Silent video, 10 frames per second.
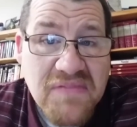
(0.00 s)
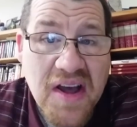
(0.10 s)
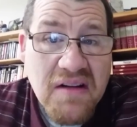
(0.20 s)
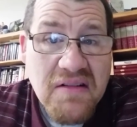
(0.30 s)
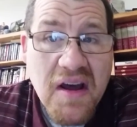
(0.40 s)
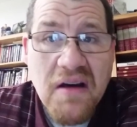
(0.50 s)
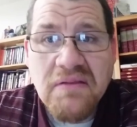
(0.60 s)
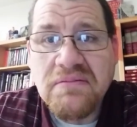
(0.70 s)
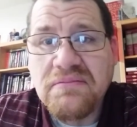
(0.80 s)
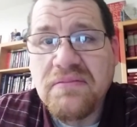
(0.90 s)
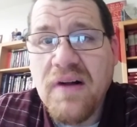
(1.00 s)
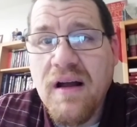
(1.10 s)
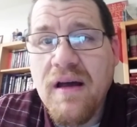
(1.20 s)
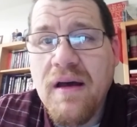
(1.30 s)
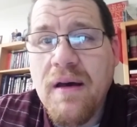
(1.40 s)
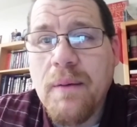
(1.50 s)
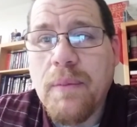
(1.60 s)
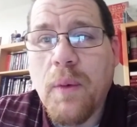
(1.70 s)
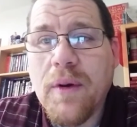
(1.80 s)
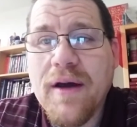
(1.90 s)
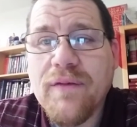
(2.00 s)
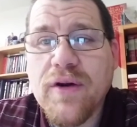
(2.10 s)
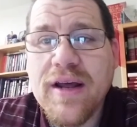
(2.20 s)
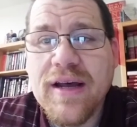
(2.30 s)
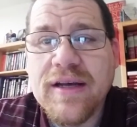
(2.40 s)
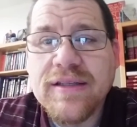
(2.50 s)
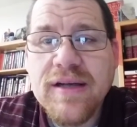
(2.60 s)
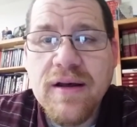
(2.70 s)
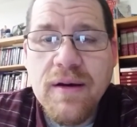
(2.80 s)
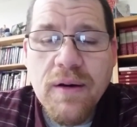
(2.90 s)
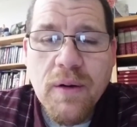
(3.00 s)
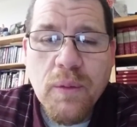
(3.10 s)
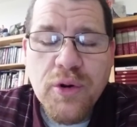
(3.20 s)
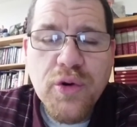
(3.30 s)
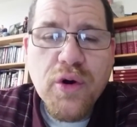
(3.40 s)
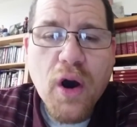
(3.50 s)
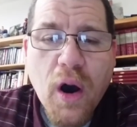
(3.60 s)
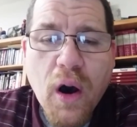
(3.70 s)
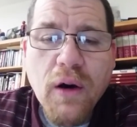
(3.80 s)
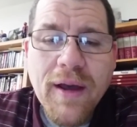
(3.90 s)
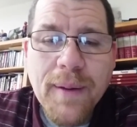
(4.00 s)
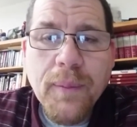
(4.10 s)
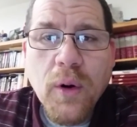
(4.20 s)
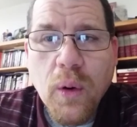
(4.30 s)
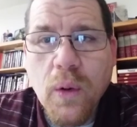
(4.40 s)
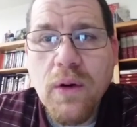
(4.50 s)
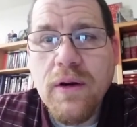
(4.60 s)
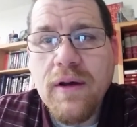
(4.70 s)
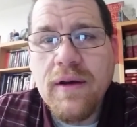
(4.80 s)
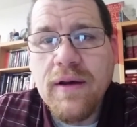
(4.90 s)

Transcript: I don't know. But whatever it is, when you call him Lord,